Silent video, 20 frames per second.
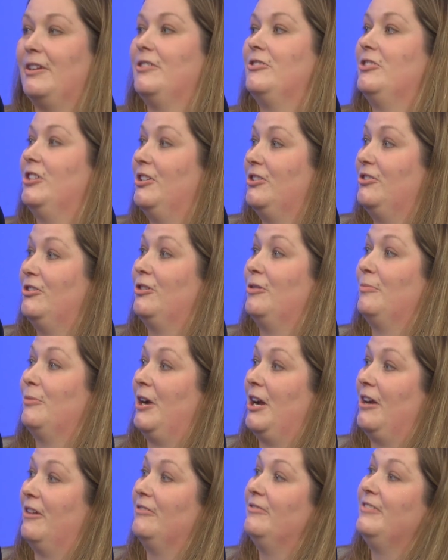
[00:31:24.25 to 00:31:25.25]
Or Judge Joe
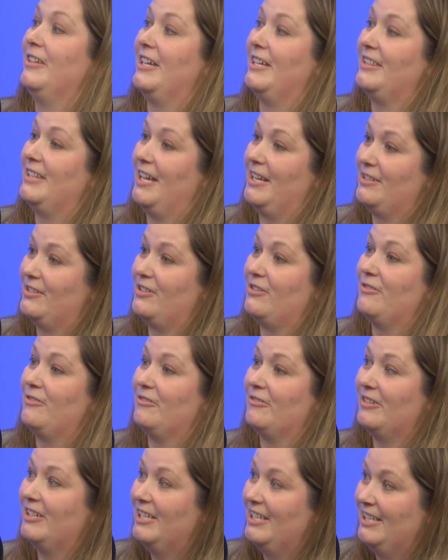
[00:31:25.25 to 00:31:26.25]
Brown, like that's who
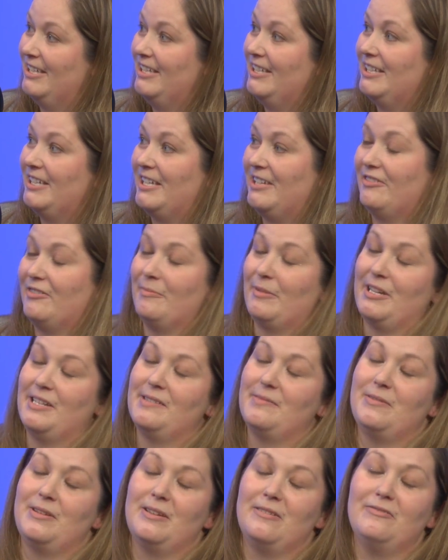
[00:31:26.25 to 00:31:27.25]
he
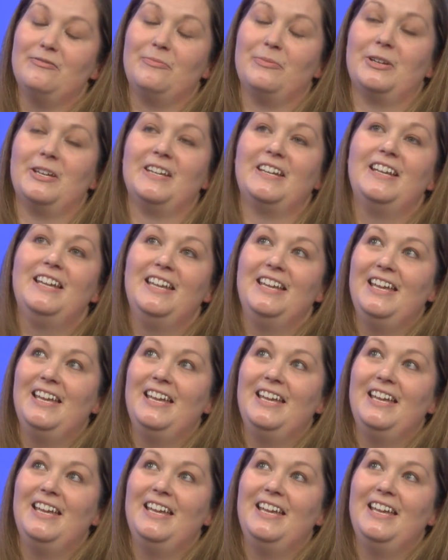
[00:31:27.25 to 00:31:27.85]
reminds me of. But